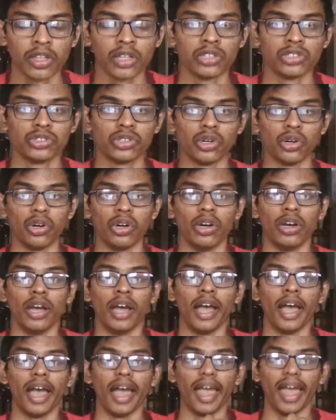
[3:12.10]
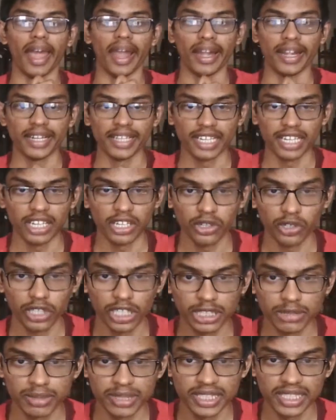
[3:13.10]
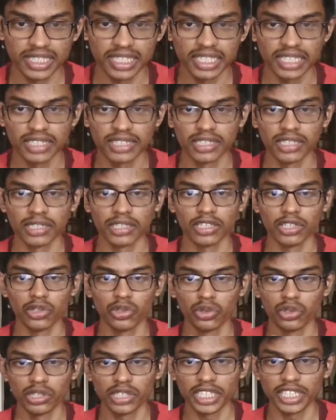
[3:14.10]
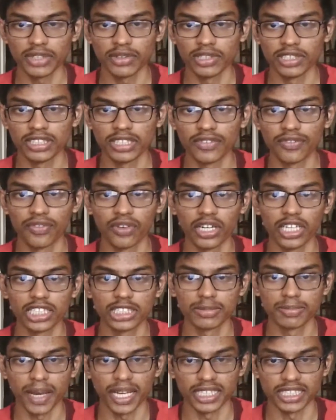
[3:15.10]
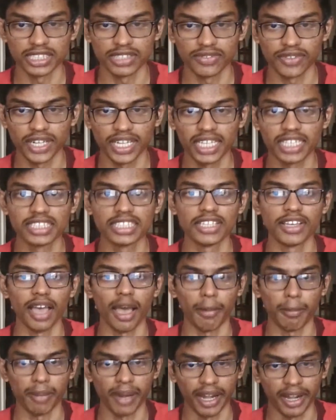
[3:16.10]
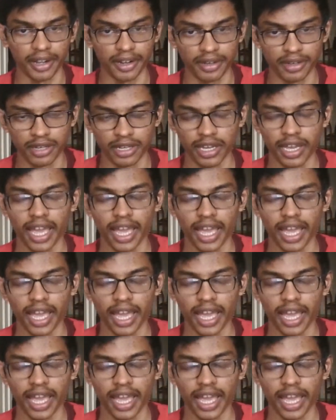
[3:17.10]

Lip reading: so enteral route is basically the route in which the first pass effect is applied,